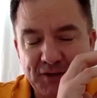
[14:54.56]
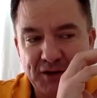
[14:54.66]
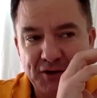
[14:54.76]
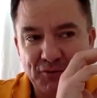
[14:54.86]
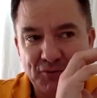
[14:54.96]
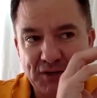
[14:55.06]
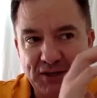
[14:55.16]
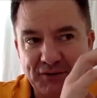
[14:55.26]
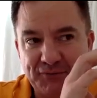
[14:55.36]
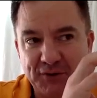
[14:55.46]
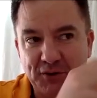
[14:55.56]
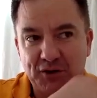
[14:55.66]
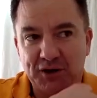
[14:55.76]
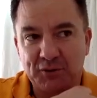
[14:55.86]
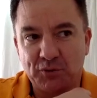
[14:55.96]
you know, really feel
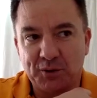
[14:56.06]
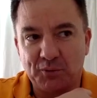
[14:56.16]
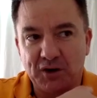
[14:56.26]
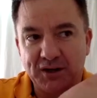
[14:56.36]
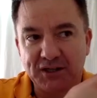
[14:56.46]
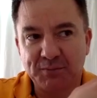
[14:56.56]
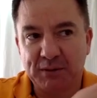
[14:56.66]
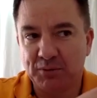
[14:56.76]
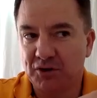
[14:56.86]
like when I'm around these people,